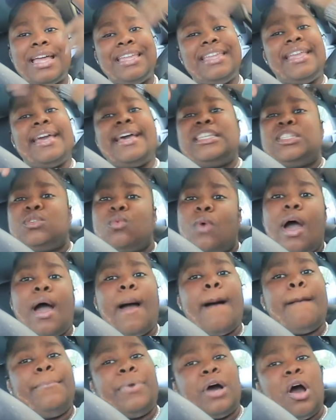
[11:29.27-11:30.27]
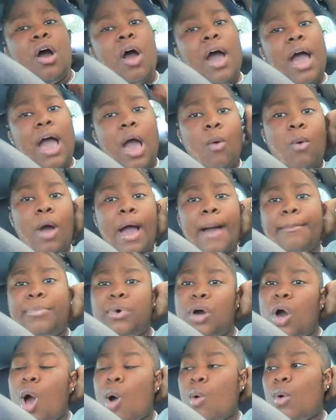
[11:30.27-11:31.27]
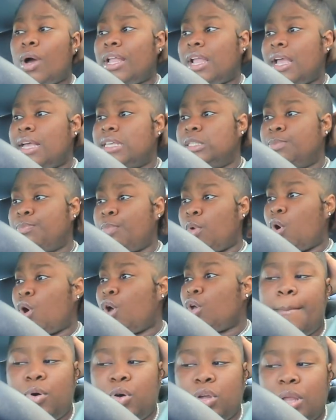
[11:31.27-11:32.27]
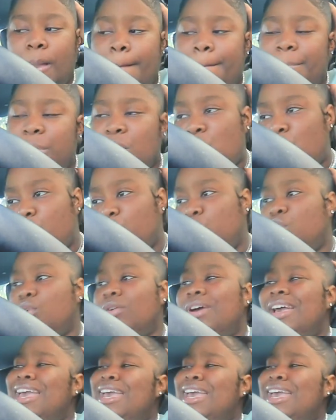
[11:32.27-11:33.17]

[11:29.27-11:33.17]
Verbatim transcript: that's why I ball how I ball when I sport put up on you.